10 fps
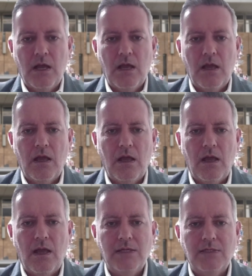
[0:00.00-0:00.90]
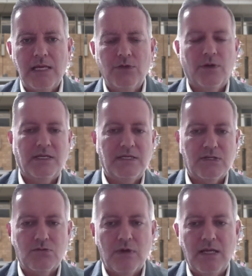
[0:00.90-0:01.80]
is not a
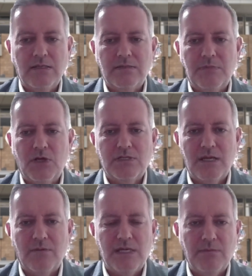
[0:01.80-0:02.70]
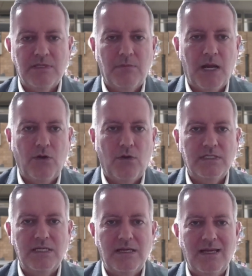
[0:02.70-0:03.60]
disgrace, because sometimes the
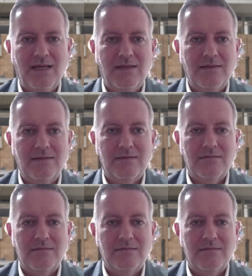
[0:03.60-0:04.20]
minority is